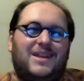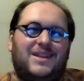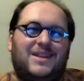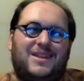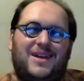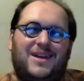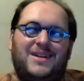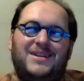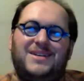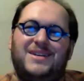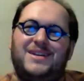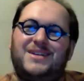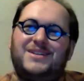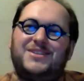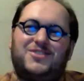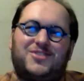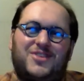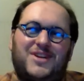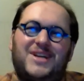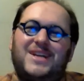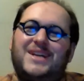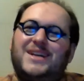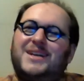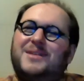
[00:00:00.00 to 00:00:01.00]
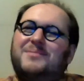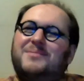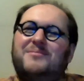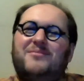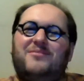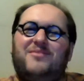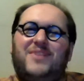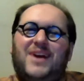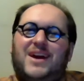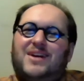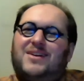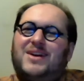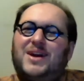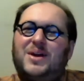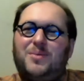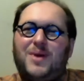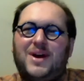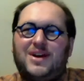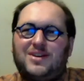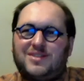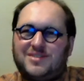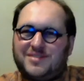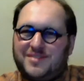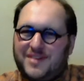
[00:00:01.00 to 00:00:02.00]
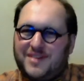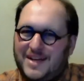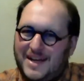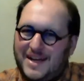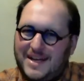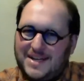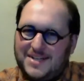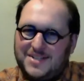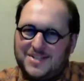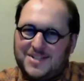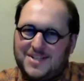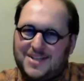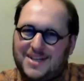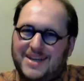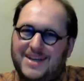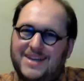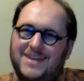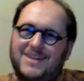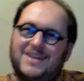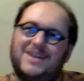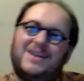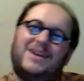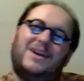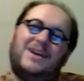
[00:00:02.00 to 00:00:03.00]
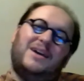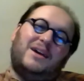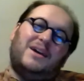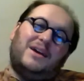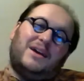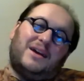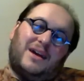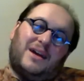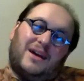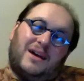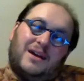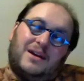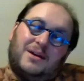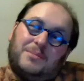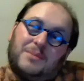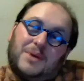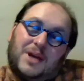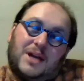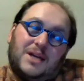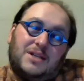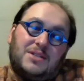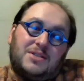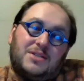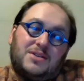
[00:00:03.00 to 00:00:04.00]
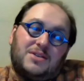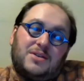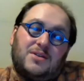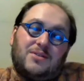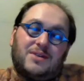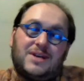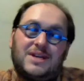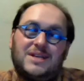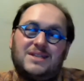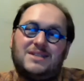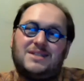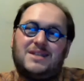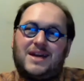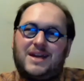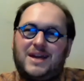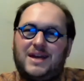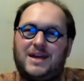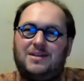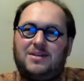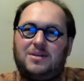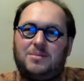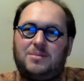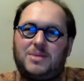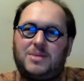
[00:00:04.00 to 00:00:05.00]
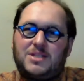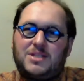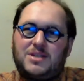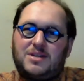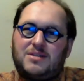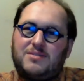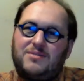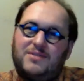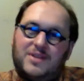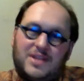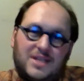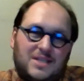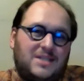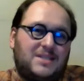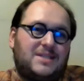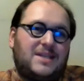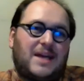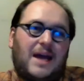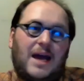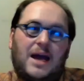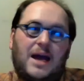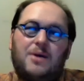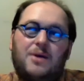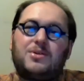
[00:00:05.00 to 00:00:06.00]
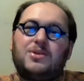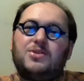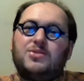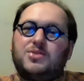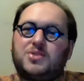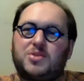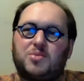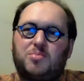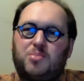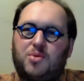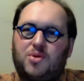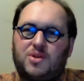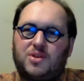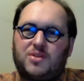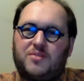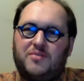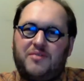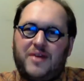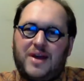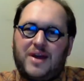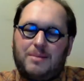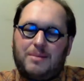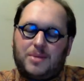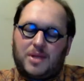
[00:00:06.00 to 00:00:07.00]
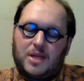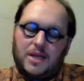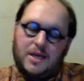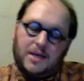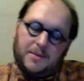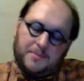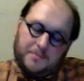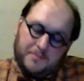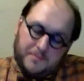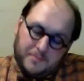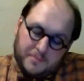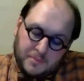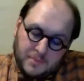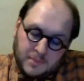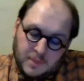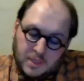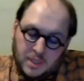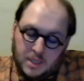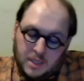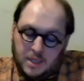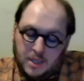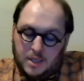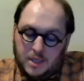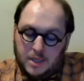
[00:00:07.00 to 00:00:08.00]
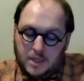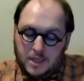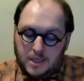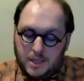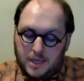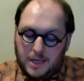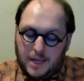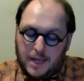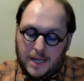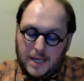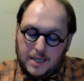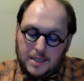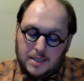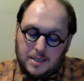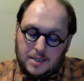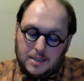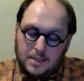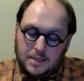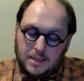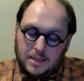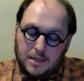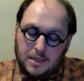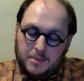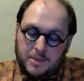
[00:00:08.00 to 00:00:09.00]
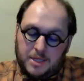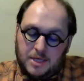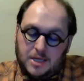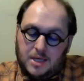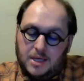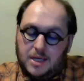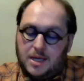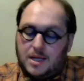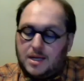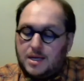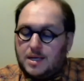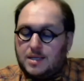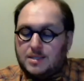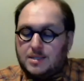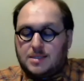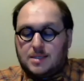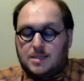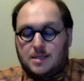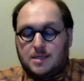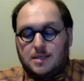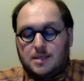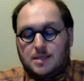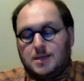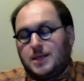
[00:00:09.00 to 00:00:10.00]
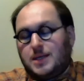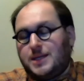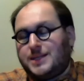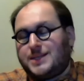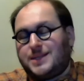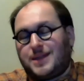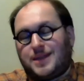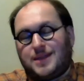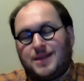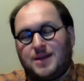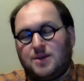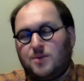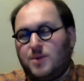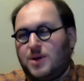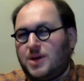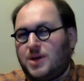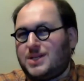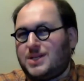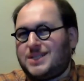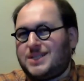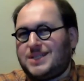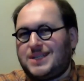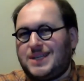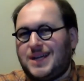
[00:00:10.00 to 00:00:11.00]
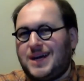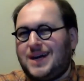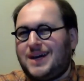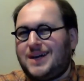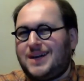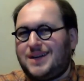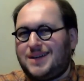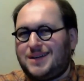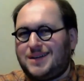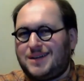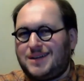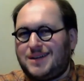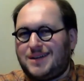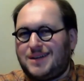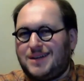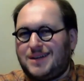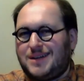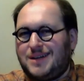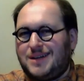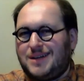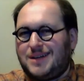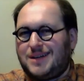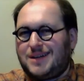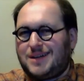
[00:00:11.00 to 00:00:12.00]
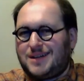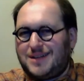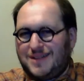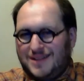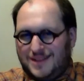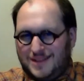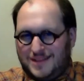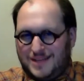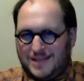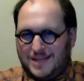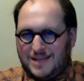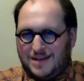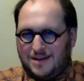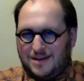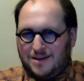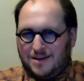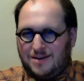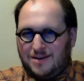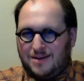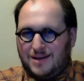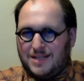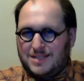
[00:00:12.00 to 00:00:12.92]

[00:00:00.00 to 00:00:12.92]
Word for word: London treated him very well financially. And so there is that element of this is how you support the family. And I mean, again, it's a thing where it's not clear.